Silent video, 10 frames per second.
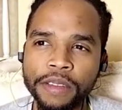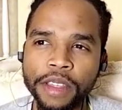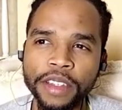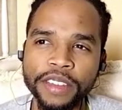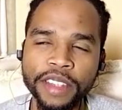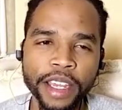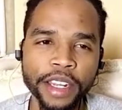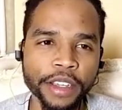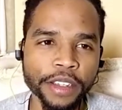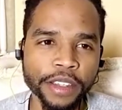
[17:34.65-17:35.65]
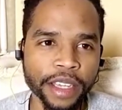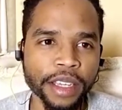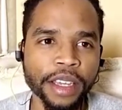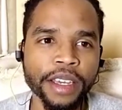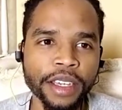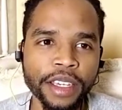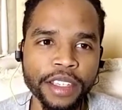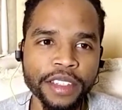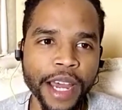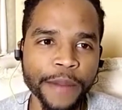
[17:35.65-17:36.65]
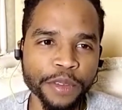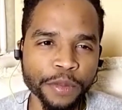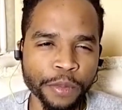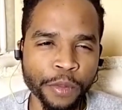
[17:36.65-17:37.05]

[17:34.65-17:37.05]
the data, like he stopped